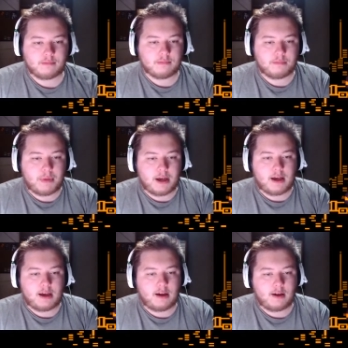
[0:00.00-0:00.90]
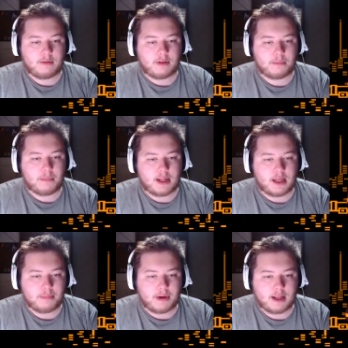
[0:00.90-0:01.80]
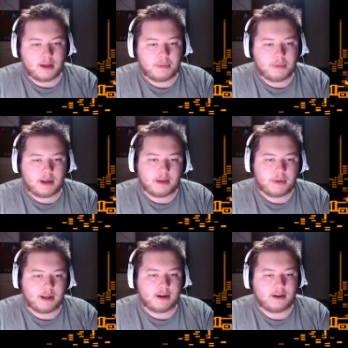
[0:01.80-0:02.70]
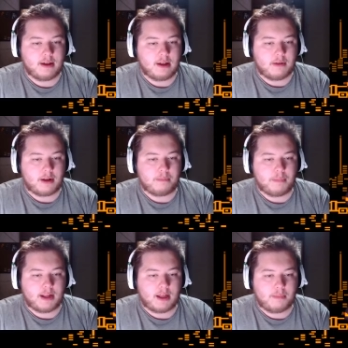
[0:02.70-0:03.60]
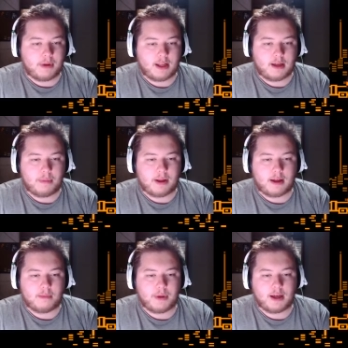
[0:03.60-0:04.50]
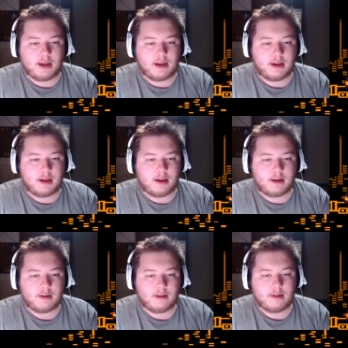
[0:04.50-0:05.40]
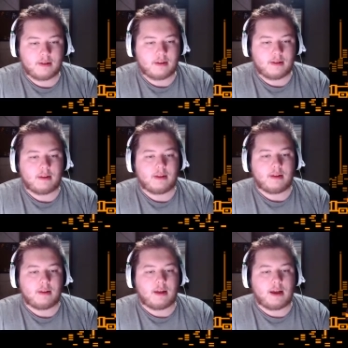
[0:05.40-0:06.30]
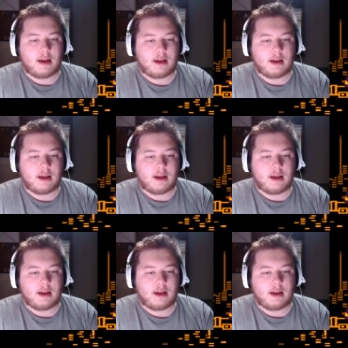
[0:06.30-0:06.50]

ba ba ba ba ba ba ba ba Ah.